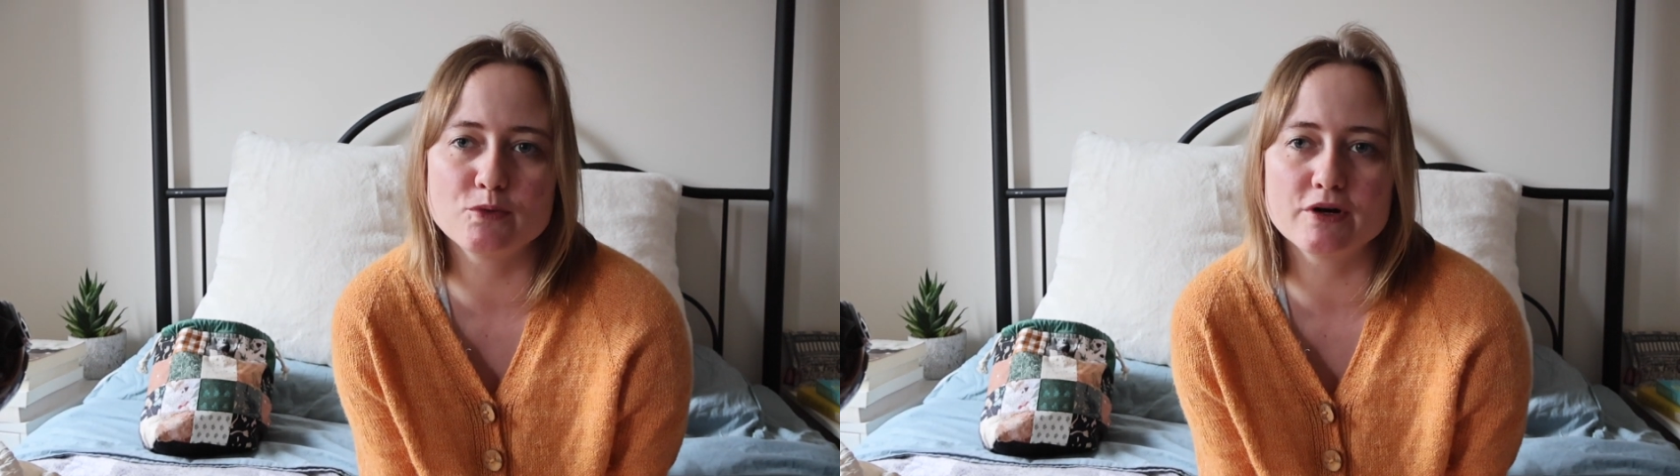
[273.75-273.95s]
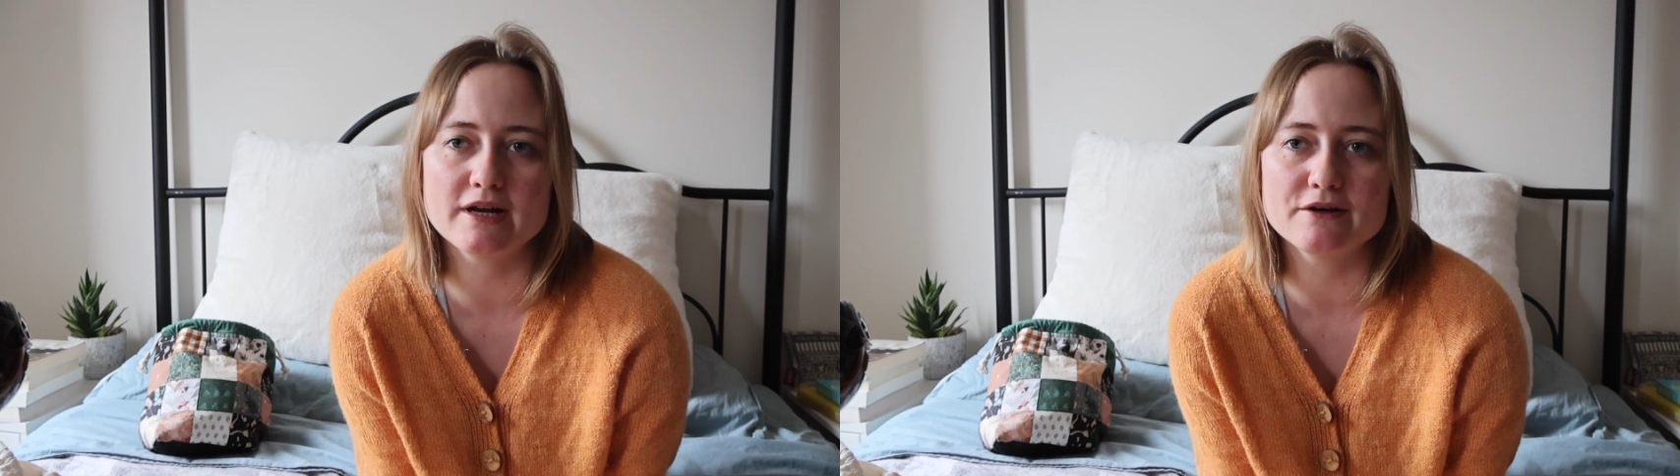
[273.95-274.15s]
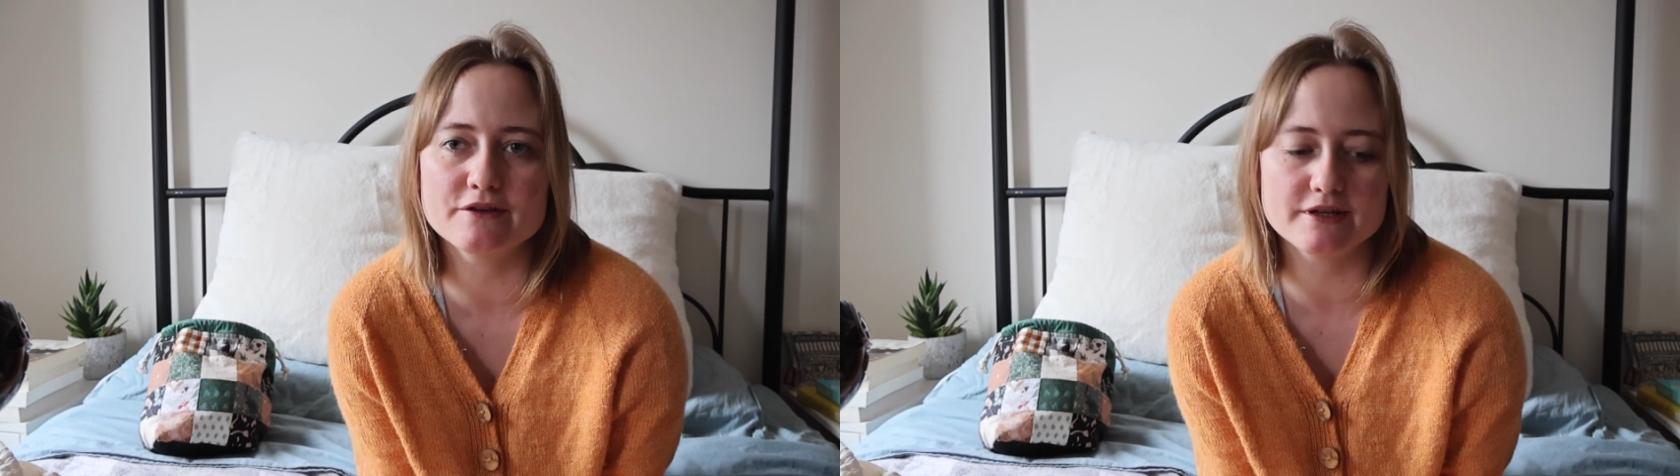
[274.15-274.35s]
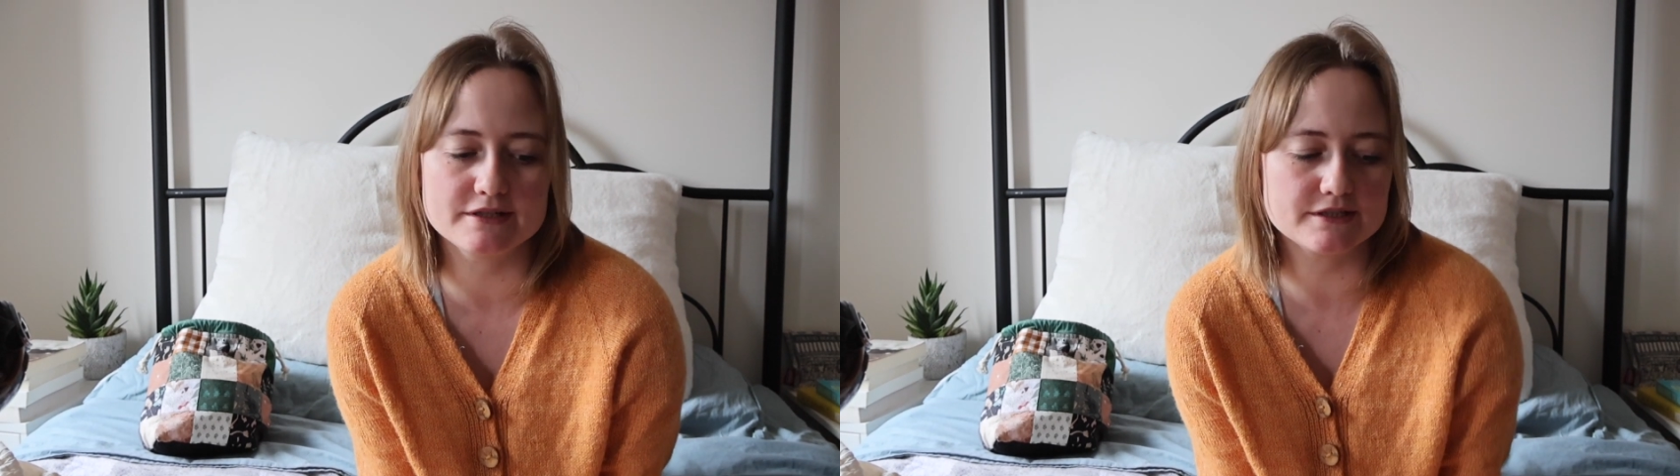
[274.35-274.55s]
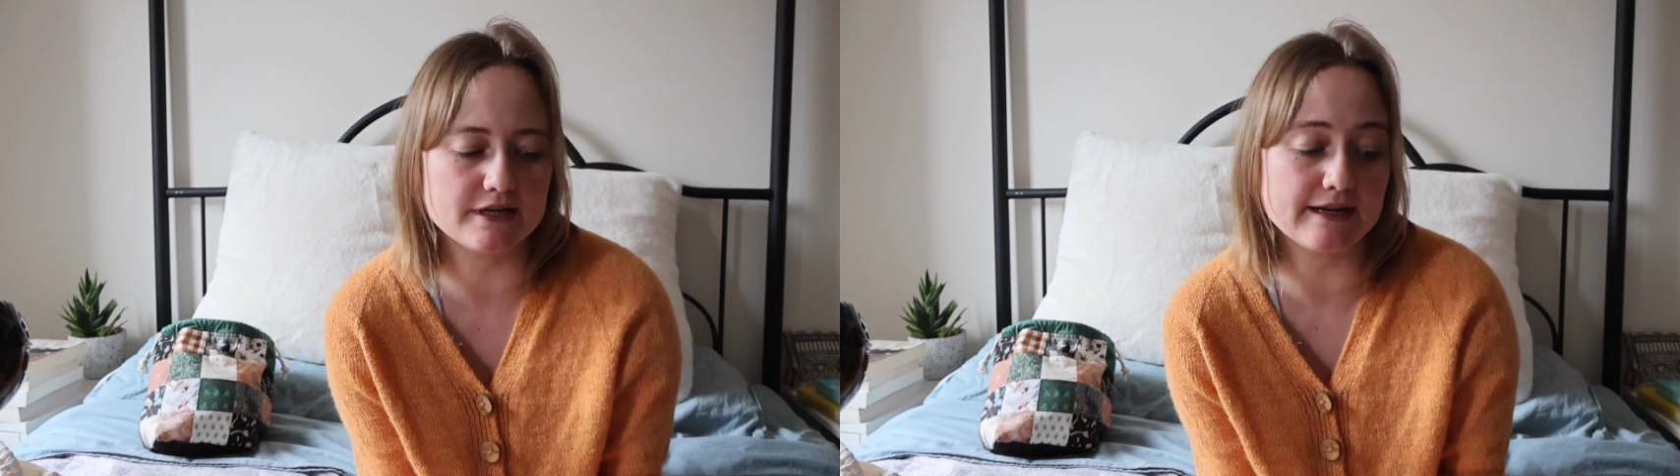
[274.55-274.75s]
more now that
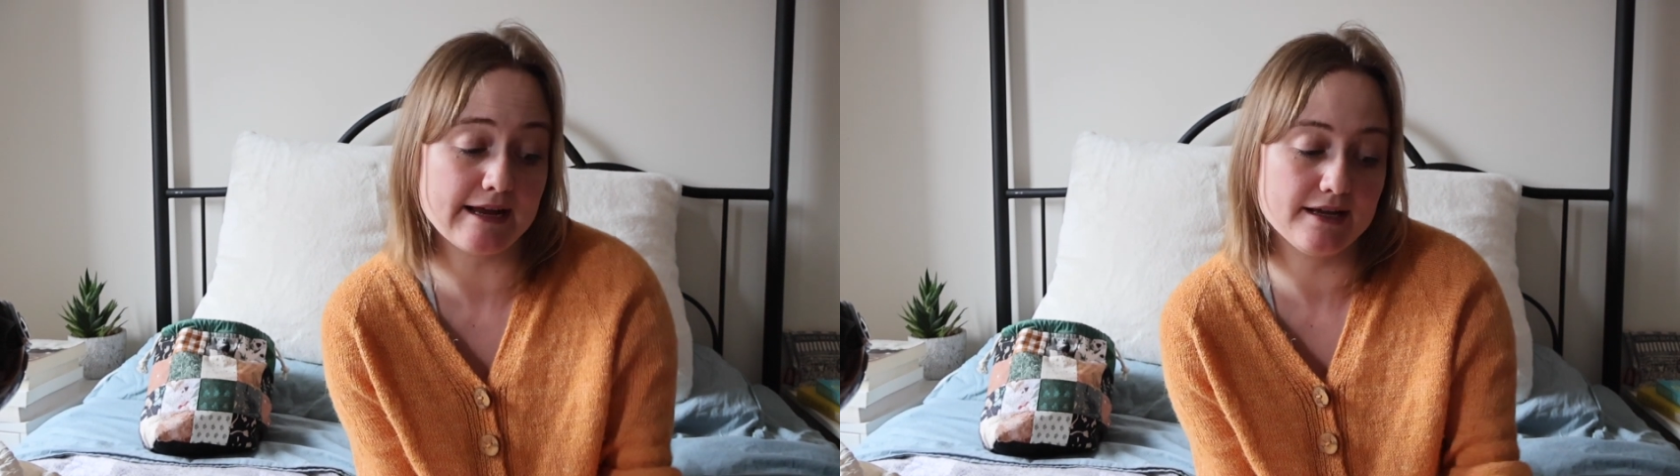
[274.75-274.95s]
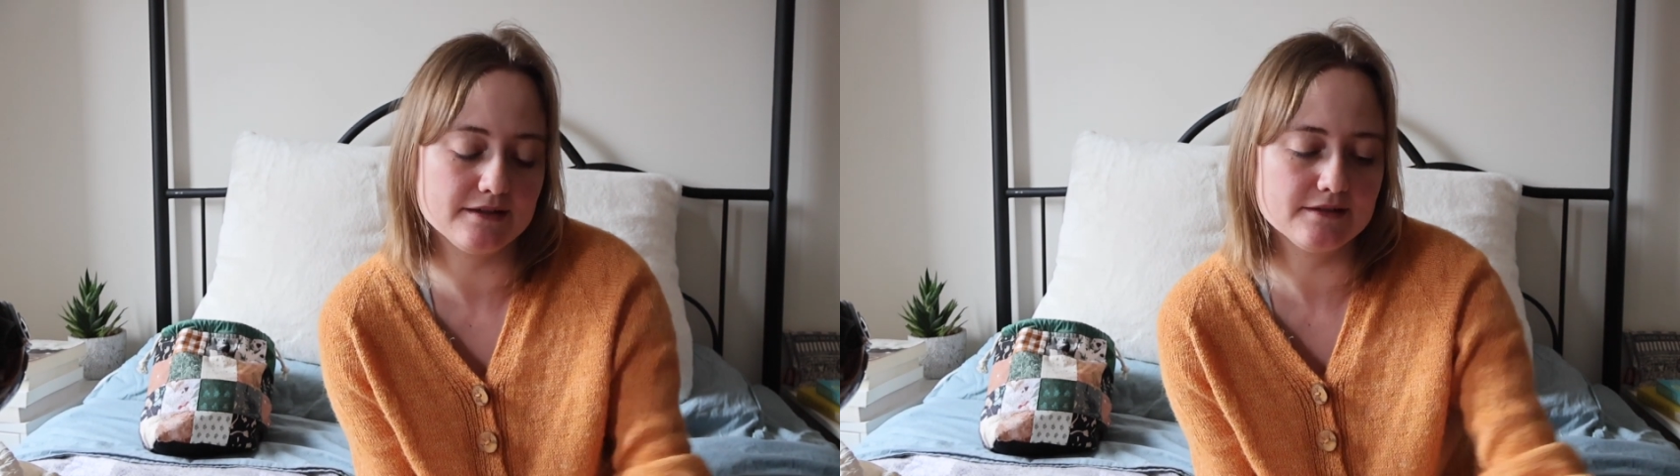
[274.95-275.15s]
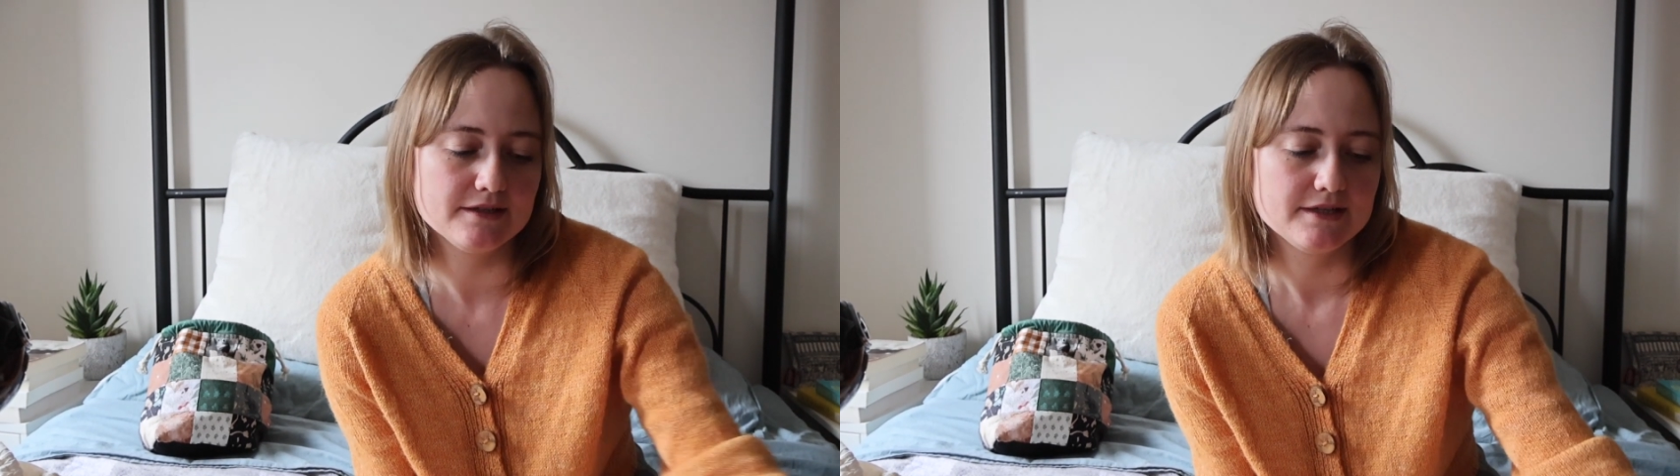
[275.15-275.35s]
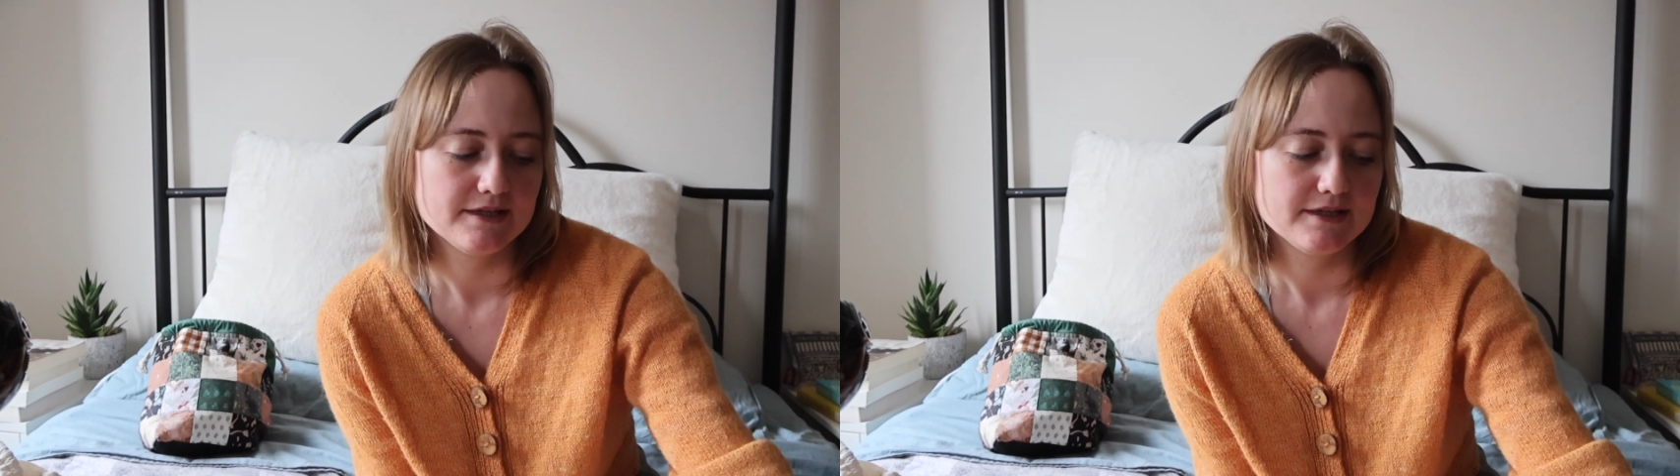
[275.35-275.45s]
I can,